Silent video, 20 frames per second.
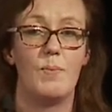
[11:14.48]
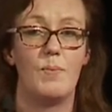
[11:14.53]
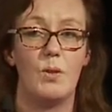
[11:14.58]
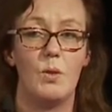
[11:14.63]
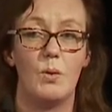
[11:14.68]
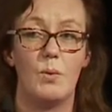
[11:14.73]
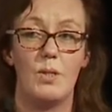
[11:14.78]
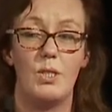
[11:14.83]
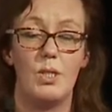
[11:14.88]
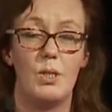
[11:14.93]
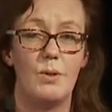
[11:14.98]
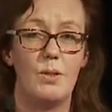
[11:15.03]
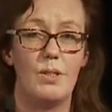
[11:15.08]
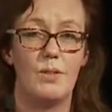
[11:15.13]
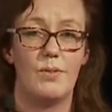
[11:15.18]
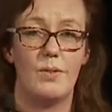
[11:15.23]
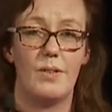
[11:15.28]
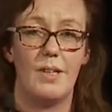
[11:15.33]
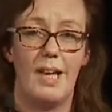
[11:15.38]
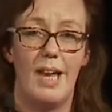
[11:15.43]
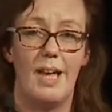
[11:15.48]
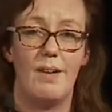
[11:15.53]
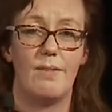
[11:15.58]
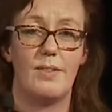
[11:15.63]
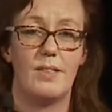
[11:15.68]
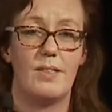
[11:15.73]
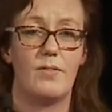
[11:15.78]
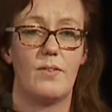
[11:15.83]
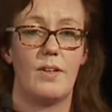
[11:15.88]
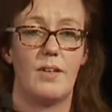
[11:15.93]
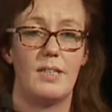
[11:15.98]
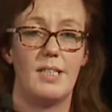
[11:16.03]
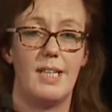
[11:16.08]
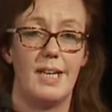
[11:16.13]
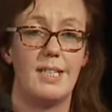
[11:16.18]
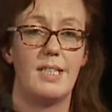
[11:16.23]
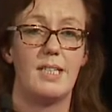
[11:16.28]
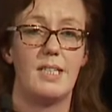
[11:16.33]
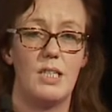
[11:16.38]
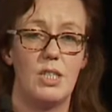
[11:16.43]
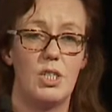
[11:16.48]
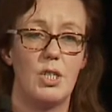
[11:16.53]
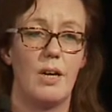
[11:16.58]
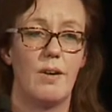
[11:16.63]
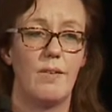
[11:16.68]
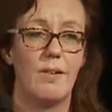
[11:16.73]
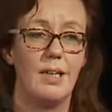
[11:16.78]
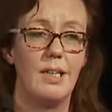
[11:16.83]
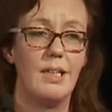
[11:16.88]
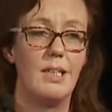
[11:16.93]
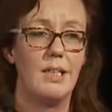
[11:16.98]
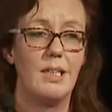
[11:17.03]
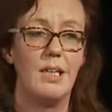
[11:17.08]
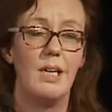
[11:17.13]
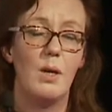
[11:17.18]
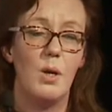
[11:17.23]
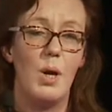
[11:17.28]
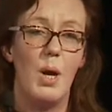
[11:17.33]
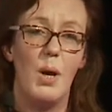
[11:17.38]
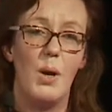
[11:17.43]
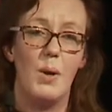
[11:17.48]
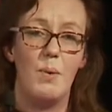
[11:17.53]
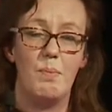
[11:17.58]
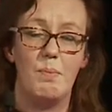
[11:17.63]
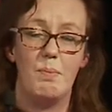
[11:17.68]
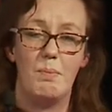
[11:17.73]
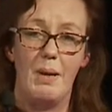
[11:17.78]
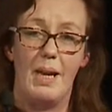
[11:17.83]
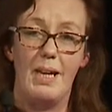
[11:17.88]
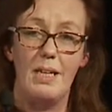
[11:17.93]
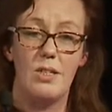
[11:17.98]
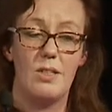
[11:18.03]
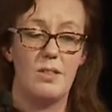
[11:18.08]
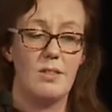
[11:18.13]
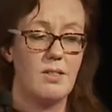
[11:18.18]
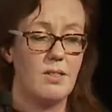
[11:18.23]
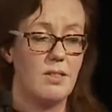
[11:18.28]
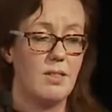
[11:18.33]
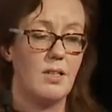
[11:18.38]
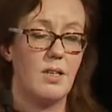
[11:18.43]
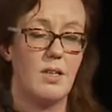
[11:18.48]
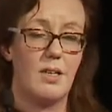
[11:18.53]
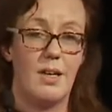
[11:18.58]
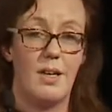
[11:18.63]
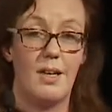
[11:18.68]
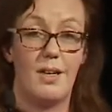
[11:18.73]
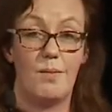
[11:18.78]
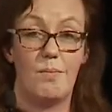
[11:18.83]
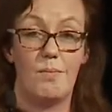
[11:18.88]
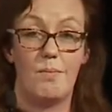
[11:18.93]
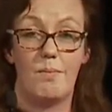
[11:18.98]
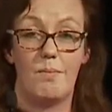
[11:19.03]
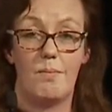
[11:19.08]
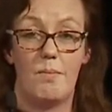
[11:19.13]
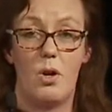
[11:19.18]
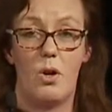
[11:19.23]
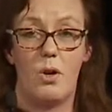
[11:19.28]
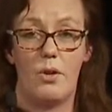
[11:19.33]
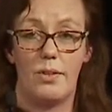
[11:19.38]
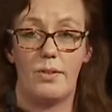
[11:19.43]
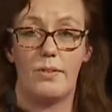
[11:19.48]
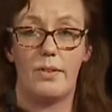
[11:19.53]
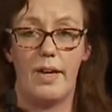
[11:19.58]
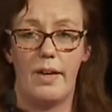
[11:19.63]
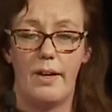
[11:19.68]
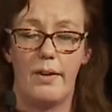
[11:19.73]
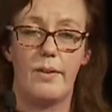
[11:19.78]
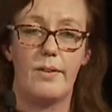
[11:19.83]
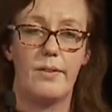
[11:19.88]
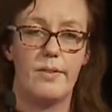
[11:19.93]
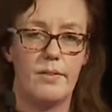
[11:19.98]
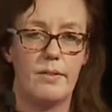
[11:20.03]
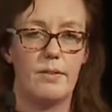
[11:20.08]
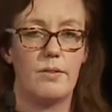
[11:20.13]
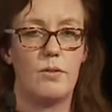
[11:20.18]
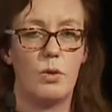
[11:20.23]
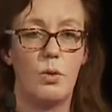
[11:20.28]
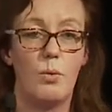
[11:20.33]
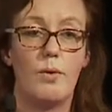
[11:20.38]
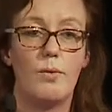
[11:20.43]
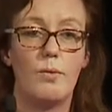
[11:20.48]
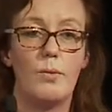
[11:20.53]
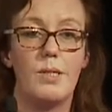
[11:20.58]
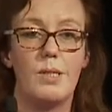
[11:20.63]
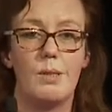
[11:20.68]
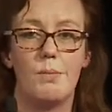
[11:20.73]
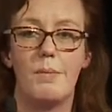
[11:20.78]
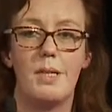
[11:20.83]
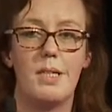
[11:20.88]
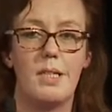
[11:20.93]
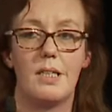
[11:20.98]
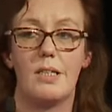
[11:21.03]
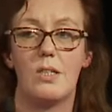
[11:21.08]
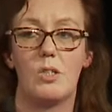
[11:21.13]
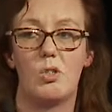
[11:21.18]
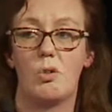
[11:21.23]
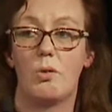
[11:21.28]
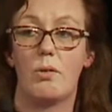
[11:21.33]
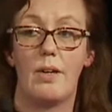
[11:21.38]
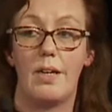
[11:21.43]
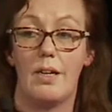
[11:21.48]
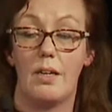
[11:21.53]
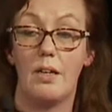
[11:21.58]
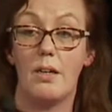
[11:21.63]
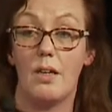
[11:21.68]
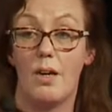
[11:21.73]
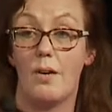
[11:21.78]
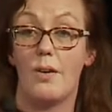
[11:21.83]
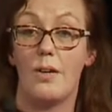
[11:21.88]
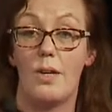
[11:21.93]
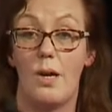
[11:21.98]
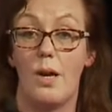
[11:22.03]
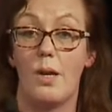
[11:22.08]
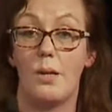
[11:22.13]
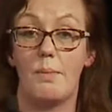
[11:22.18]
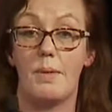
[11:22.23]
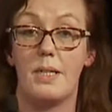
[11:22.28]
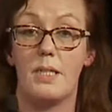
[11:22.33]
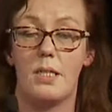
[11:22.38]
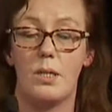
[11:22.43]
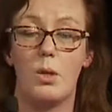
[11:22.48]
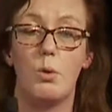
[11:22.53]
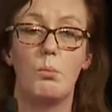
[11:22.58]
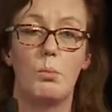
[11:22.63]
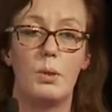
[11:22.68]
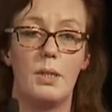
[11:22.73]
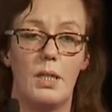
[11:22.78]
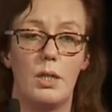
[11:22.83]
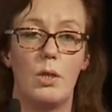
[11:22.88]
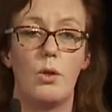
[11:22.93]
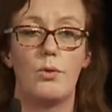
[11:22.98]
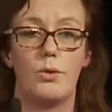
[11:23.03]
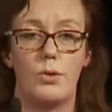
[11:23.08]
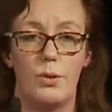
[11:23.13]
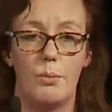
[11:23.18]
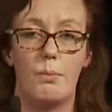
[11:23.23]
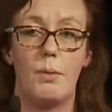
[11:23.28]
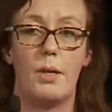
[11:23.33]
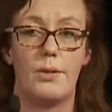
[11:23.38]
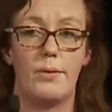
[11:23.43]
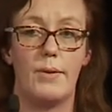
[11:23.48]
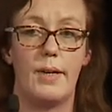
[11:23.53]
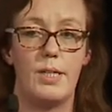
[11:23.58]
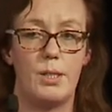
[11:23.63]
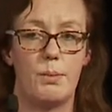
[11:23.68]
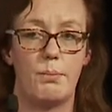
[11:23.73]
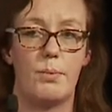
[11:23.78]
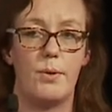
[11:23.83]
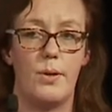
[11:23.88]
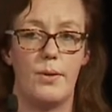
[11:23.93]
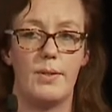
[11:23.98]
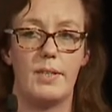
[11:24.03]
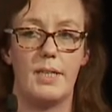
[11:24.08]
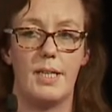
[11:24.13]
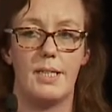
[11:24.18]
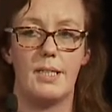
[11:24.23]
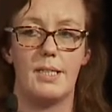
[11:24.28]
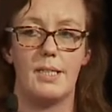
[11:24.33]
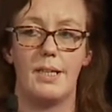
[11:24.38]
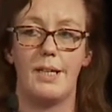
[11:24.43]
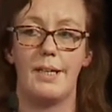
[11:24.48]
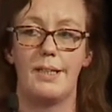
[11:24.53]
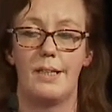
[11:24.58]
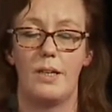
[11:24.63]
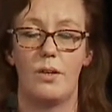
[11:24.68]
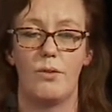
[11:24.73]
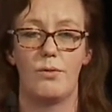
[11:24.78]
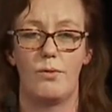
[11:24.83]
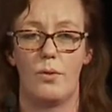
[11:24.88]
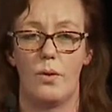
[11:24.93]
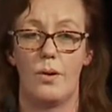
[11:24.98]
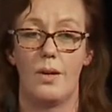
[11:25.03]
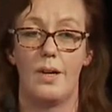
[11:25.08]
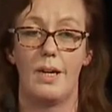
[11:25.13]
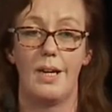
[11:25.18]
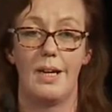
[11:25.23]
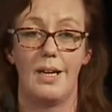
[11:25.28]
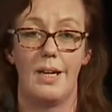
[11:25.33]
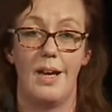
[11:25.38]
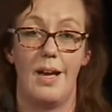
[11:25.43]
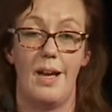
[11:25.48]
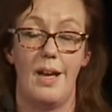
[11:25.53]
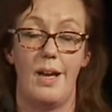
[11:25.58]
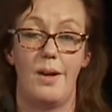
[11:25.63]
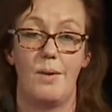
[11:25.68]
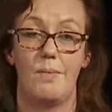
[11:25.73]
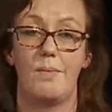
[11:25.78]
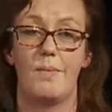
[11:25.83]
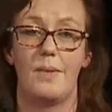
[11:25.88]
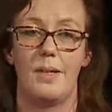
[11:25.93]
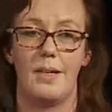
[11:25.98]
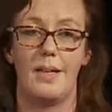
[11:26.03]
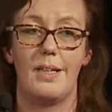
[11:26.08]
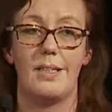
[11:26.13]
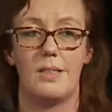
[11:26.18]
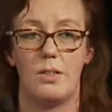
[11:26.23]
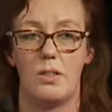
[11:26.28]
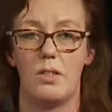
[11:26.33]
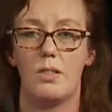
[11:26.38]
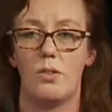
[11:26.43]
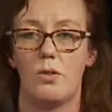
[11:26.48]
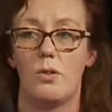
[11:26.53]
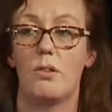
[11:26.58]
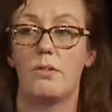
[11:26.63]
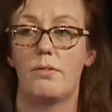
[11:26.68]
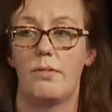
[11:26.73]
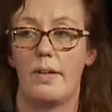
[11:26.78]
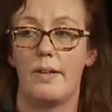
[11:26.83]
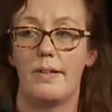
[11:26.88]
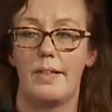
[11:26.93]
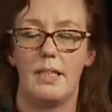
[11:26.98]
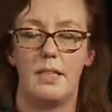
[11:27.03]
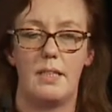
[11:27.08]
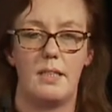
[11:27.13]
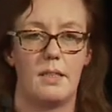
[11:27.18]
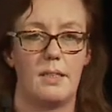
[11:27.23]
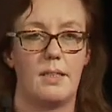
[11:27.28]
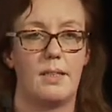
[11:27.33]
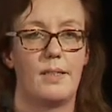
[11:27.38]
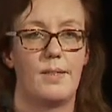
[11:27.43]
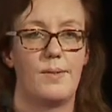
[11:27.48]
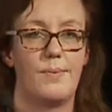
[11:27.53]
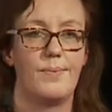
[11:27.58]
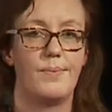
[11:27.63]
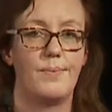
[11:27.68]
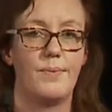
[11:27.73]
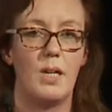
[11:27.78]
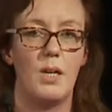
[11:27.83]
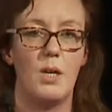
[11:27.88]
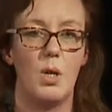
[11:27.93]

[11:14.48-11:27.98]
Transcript: There were two different levels of identity sharing. Um, patients um, or their carers or whoever was submitting the story are anonymous, but they go through the moderation process, and therefore um, it's it's all very um,